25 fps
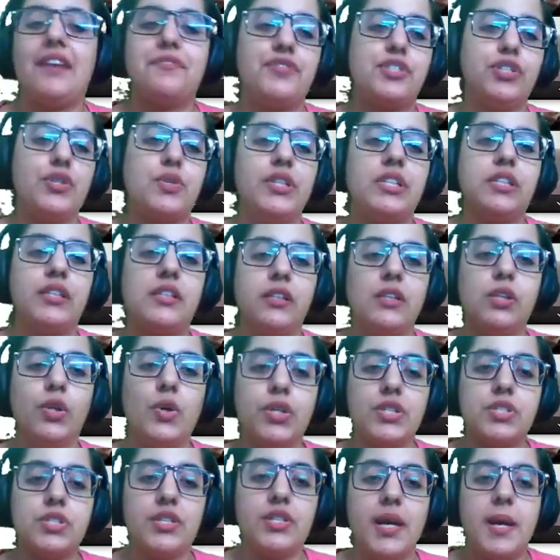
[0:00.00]
to
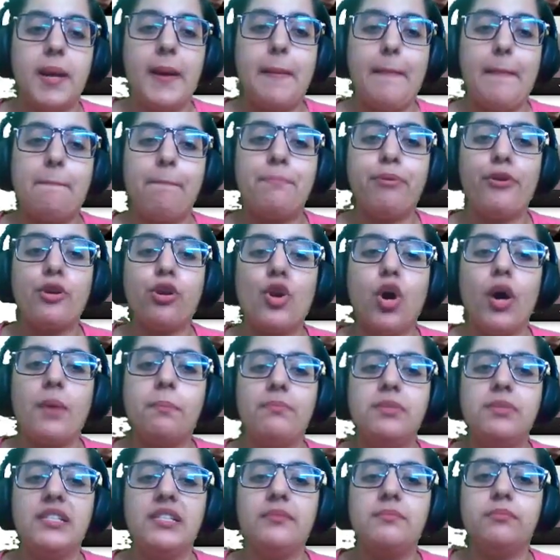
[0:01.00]
include
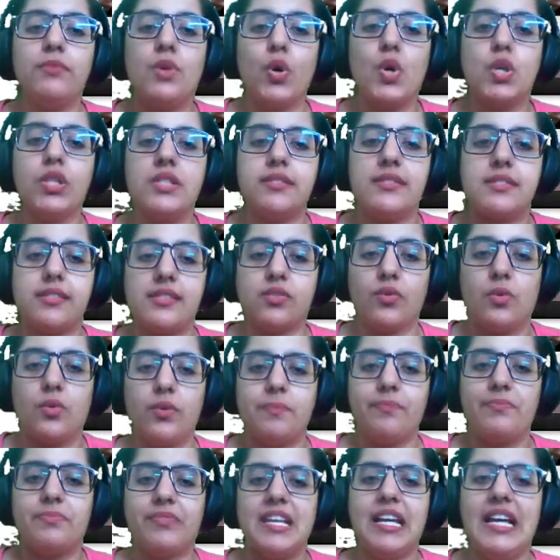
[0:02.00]
problem also.
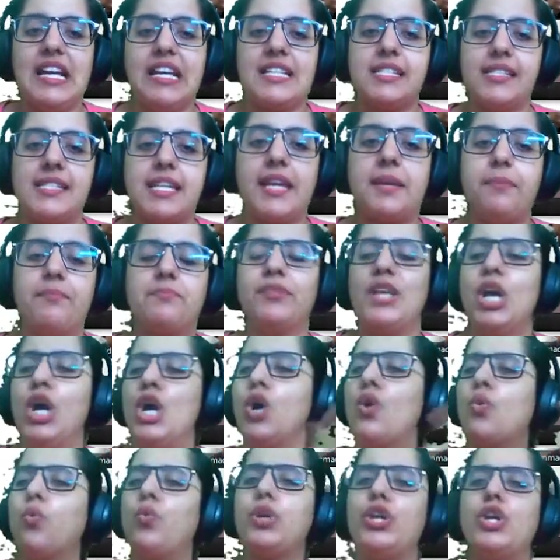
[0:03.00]
See,
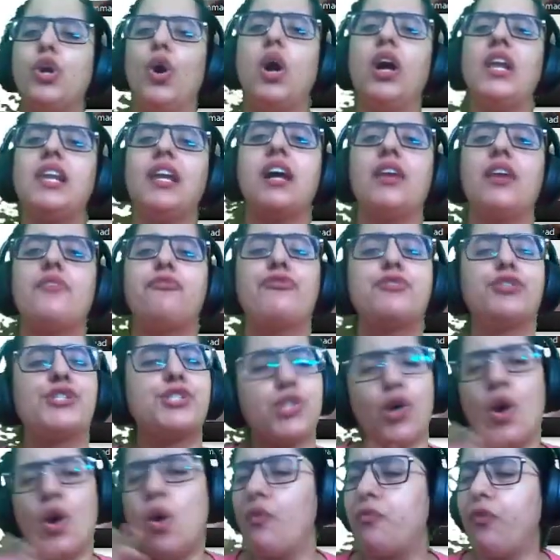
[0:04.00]
we all are
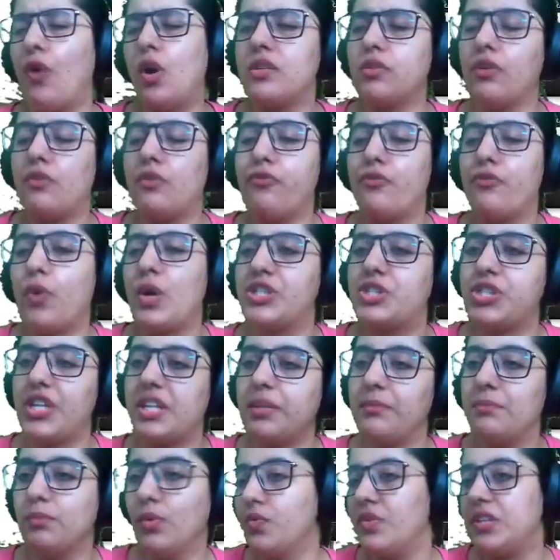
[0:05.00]
so fond of
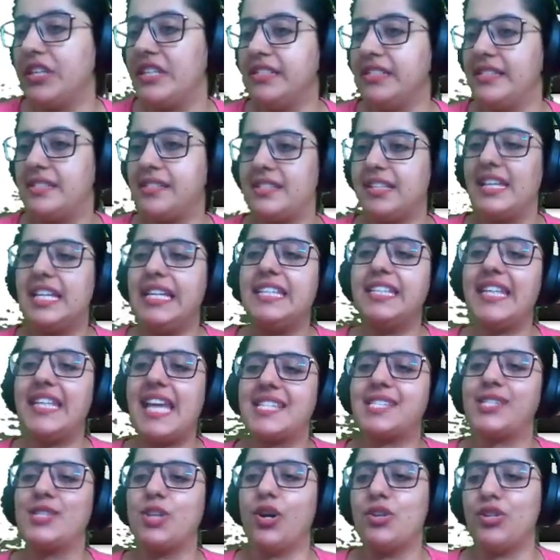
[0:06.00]
watching movies.
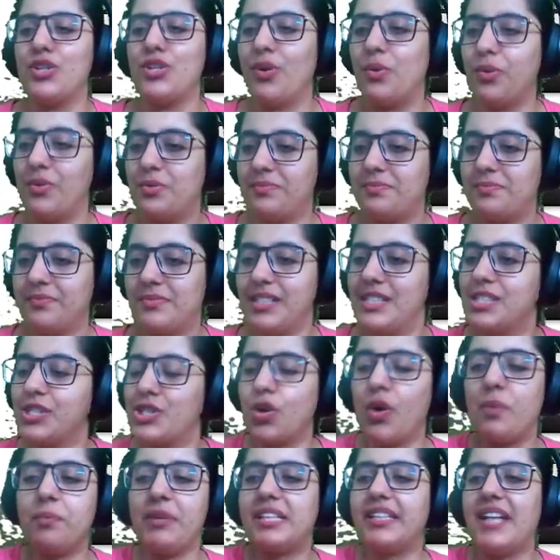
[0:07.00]
Yes or no?
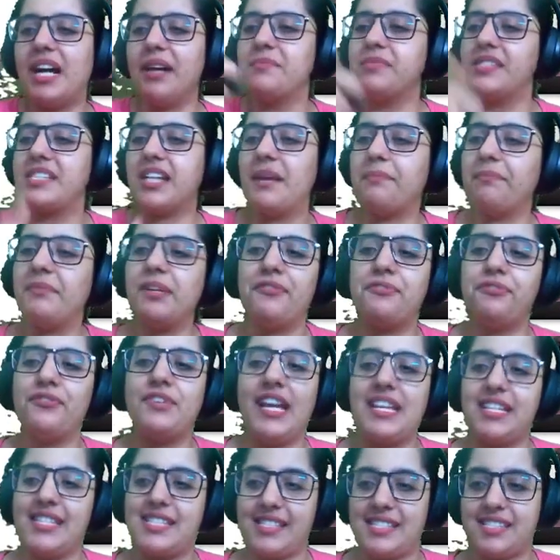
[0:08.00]
Show me thumbs up if
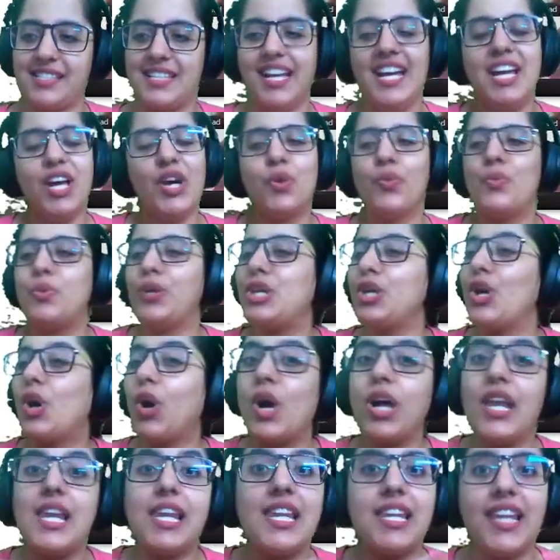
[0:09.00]
yes. We
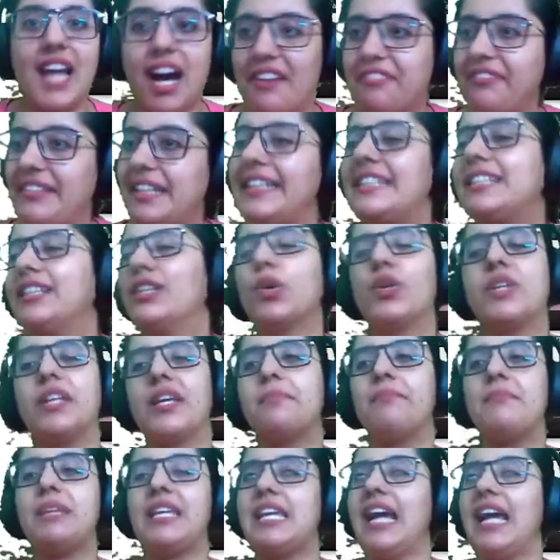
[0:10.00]
all love,
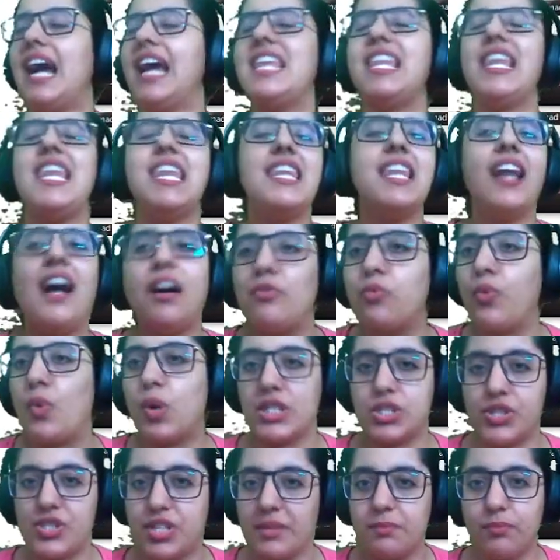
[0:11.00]
including me. I love
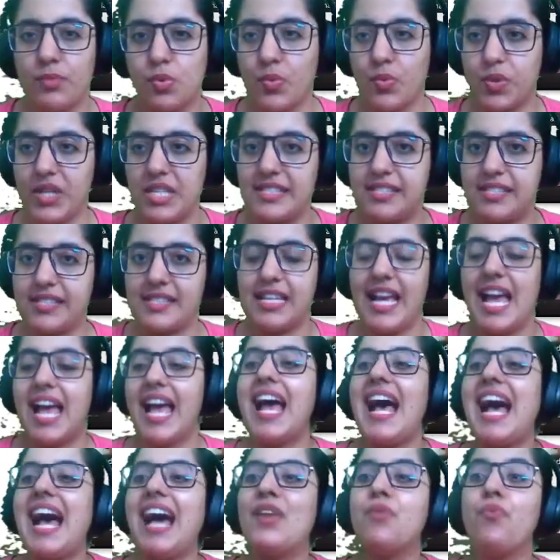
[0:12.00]
watching movies.
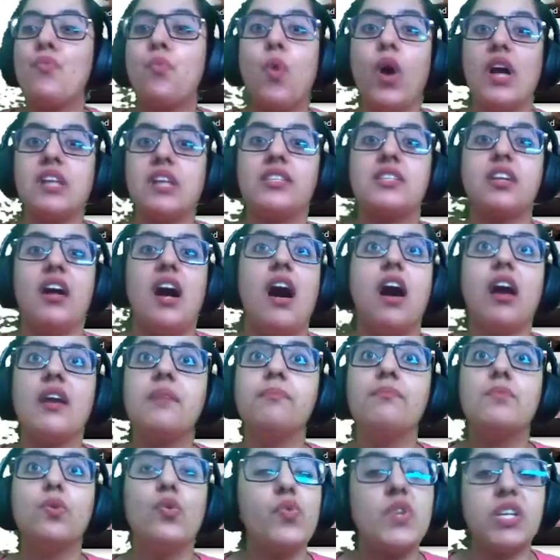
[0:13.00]
And what are
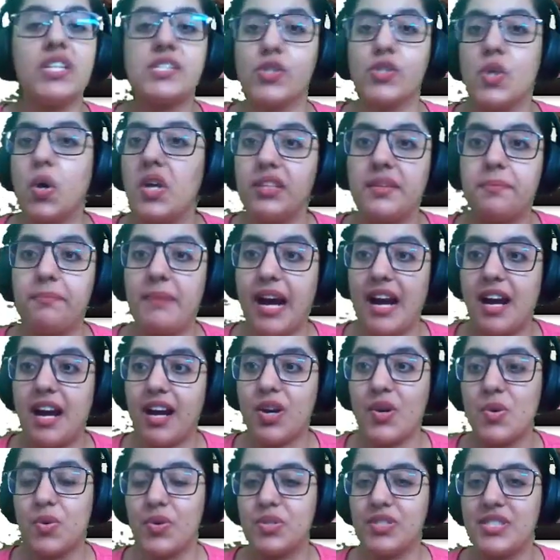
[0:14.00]
movies all
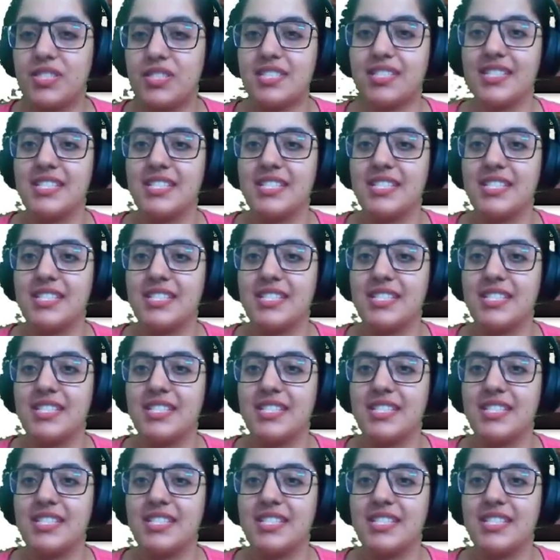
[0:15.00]
about?